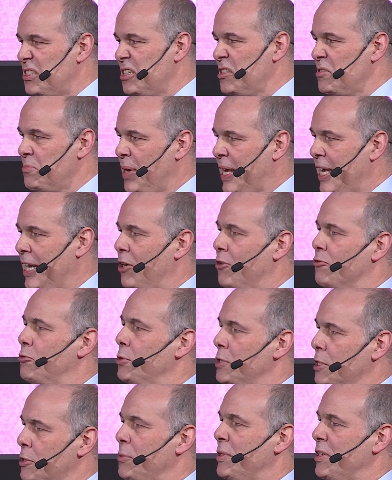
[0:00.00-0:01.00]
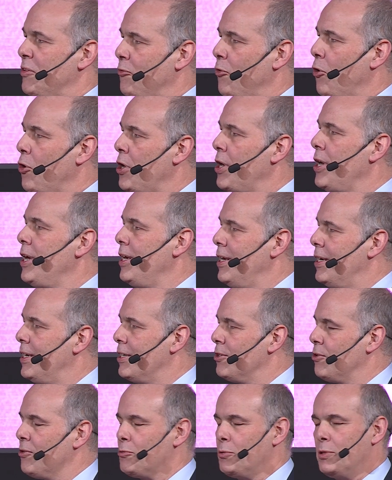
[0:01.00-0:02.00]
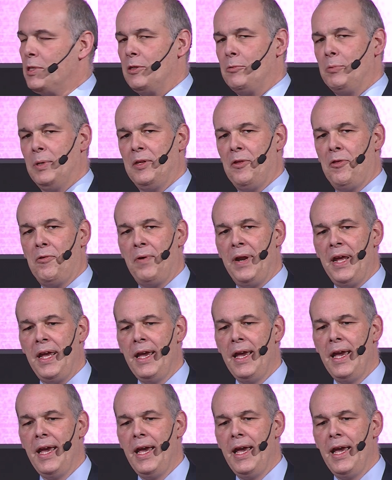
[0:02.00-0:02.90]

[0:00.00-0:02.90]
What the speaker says: till beginning of 2024, end of 2023.